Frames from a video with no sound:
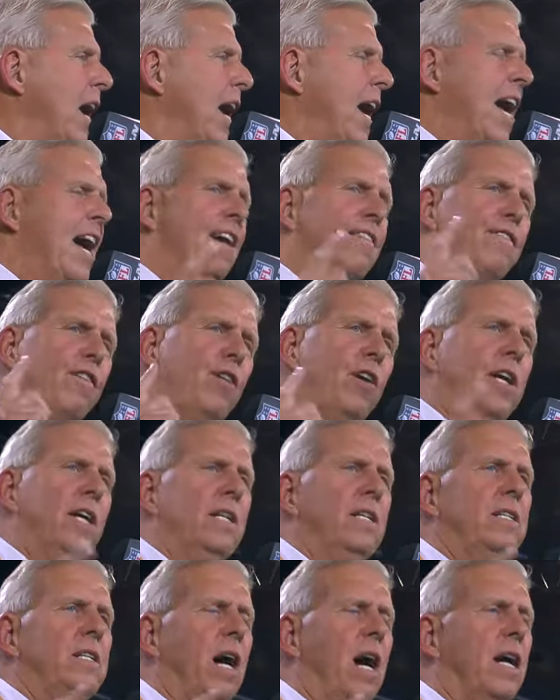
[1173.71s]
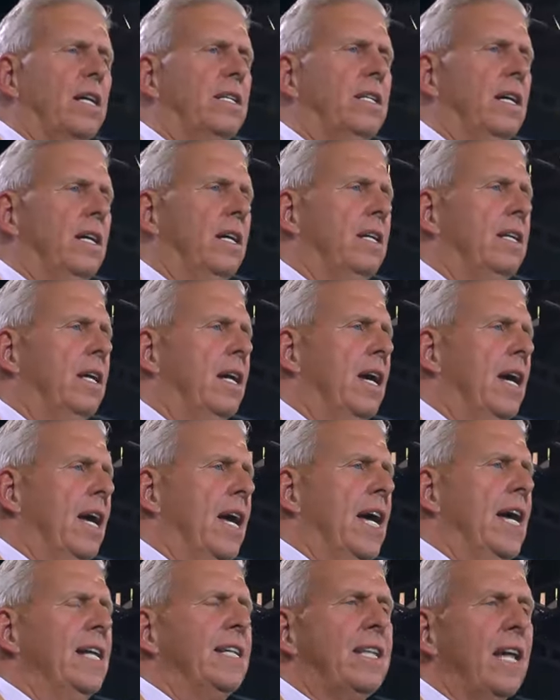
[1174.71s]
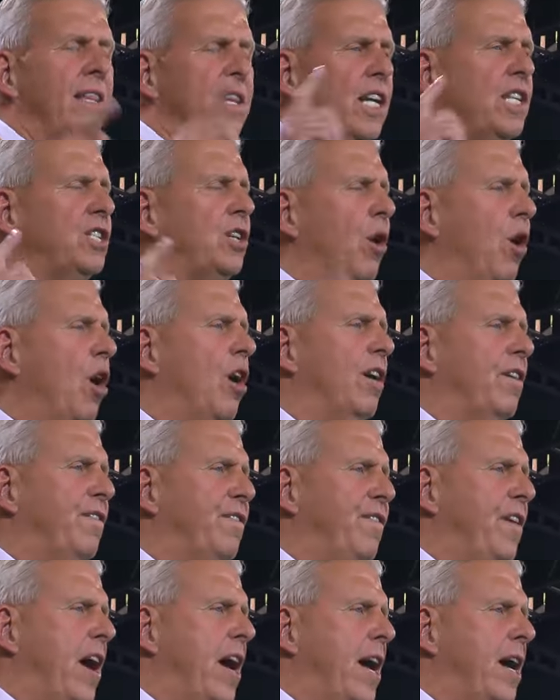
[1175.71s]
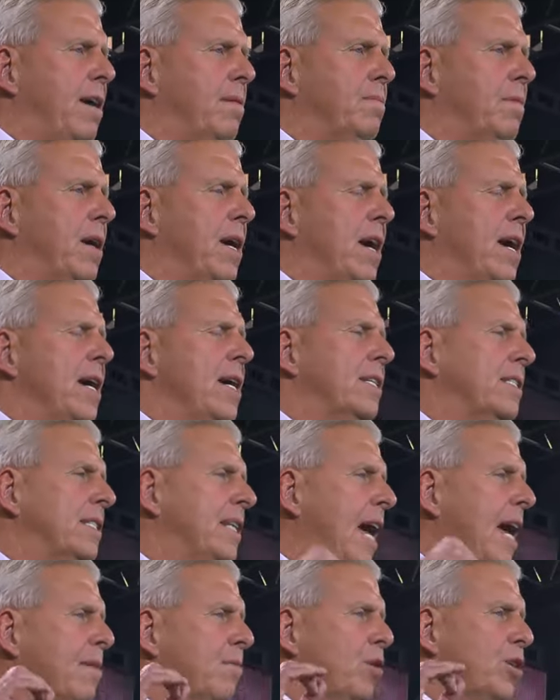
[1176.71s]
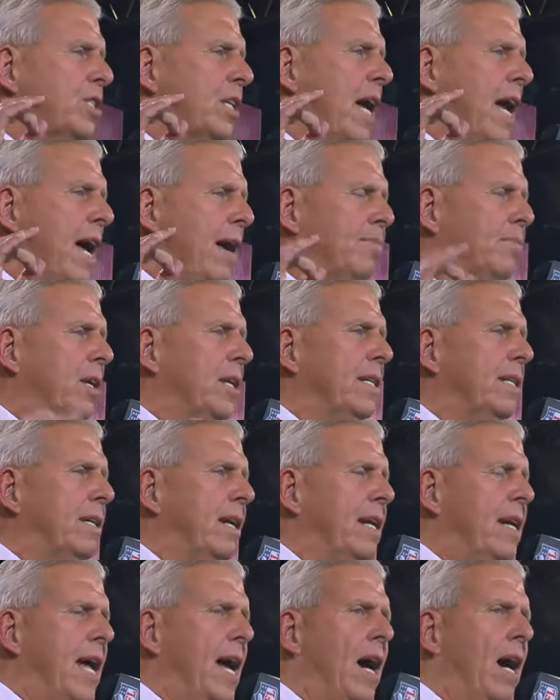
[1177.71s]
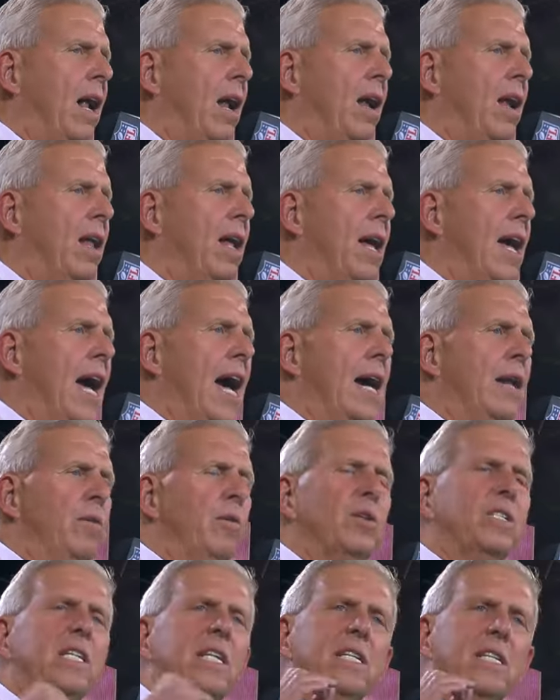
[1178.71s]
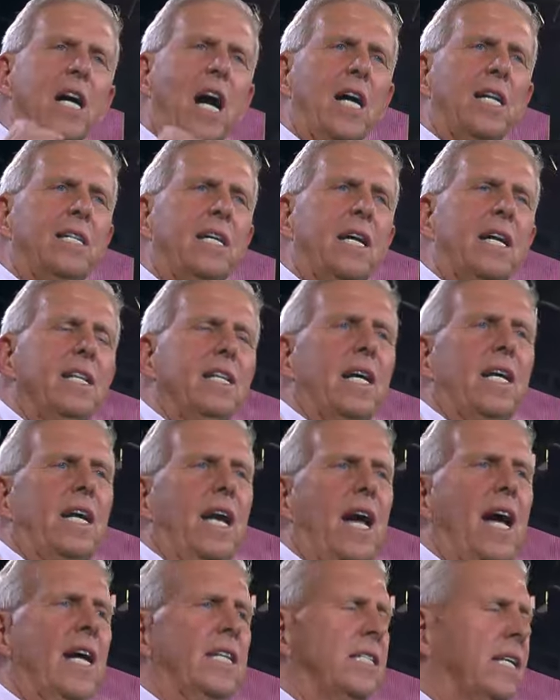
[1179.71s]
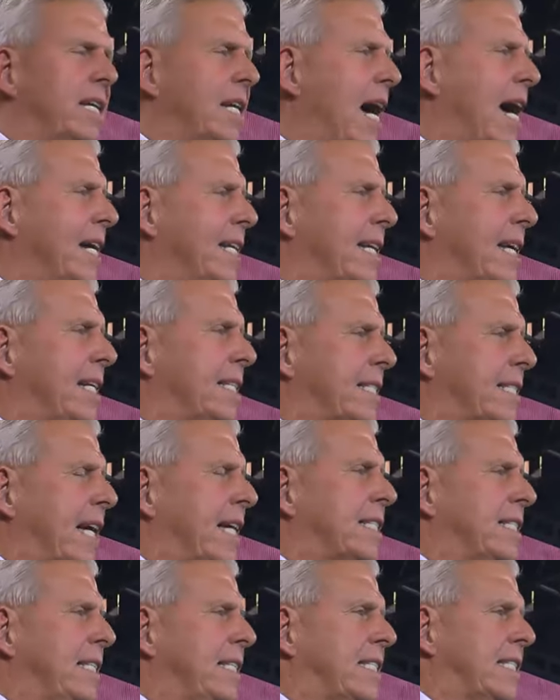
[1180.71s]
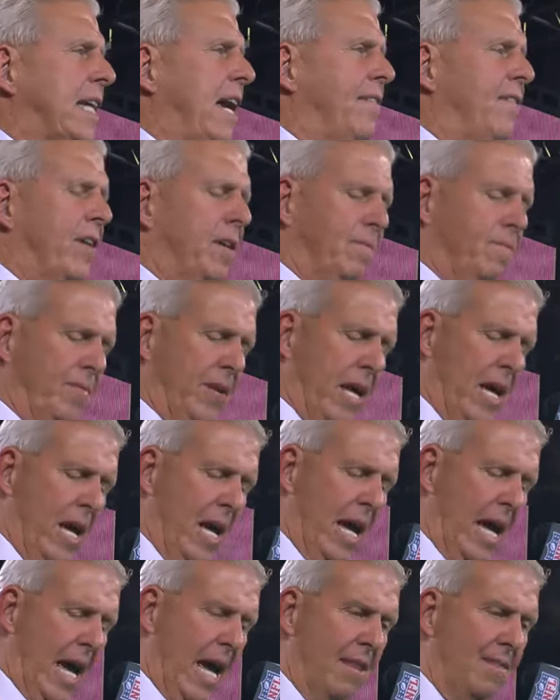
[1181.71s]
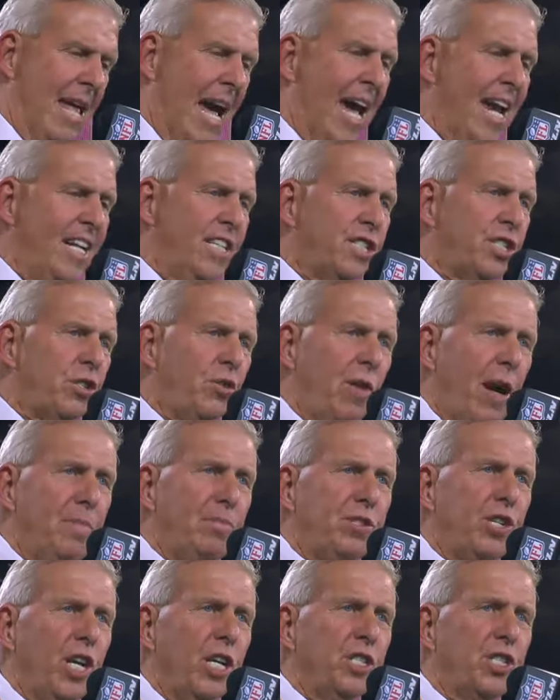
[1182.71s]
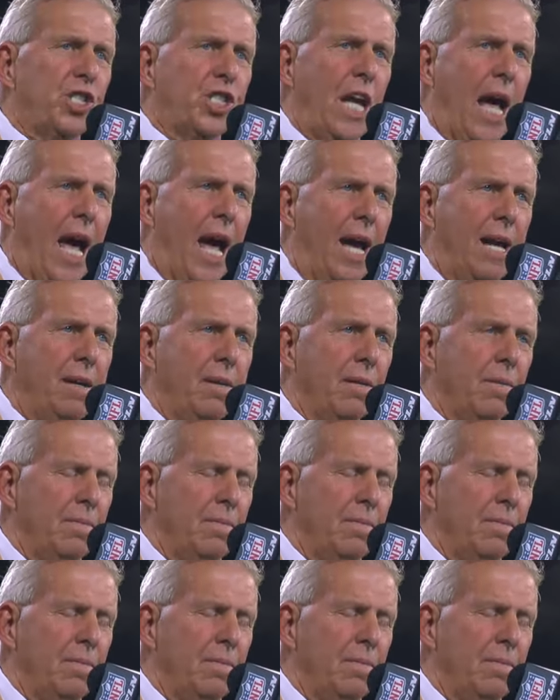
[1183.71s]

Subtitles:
ever inducted into this Hall of Fame. His name was Emlyn Tennell, and he was inducted in the class of 1967. And that inscription said,